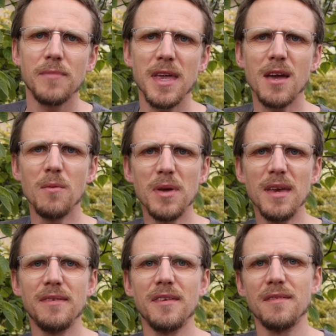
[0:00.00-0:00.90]
it can be
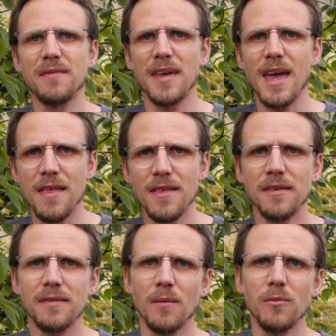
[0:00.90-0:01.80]
easy to forget
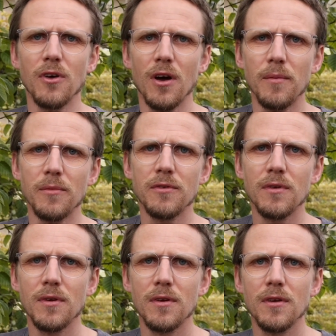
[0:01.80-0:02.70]
this
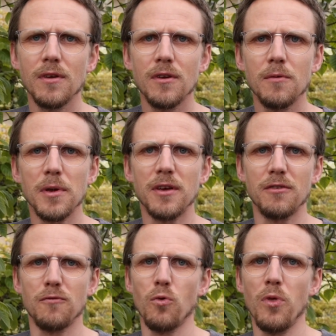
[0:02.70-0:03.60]
sometimes
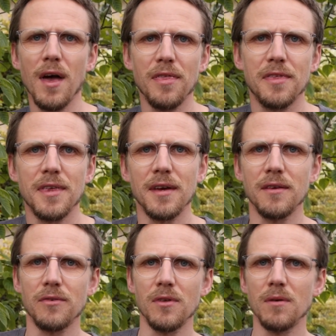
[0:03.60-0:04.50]
because of all the other
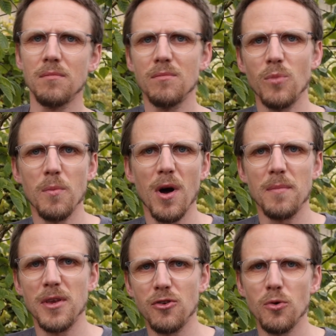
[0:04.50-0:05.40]
things that we might
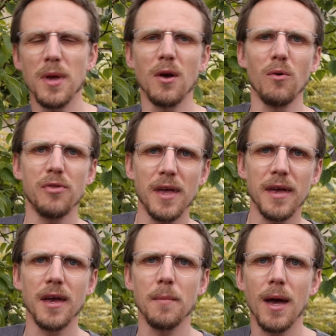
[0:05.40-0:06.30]
be doing or
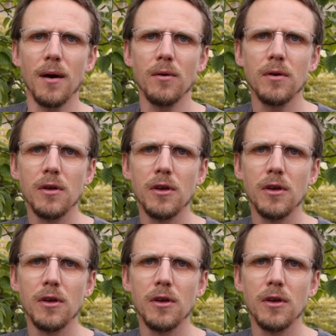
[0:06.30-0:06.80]
thinking about.